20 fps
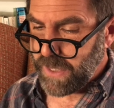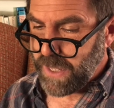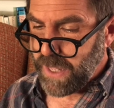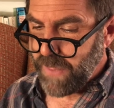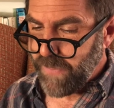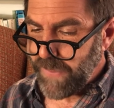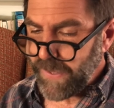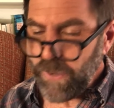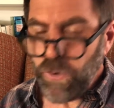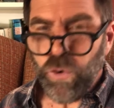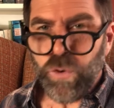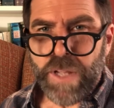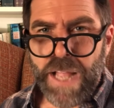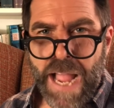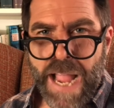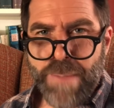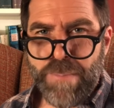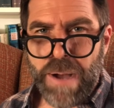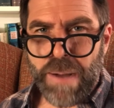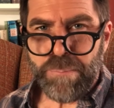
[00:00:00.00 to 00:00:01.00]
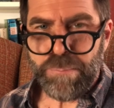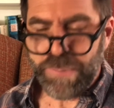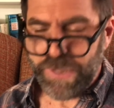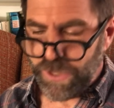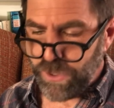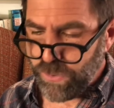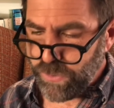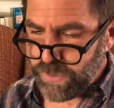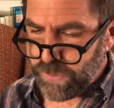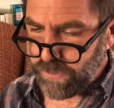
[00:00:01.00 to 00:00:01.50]
They all came up
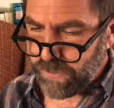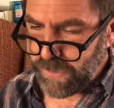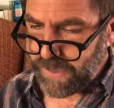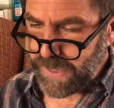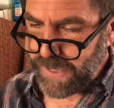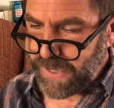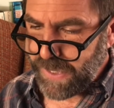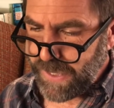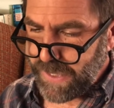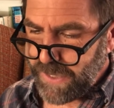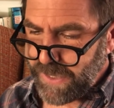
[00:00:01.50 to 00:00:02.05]
beautifully,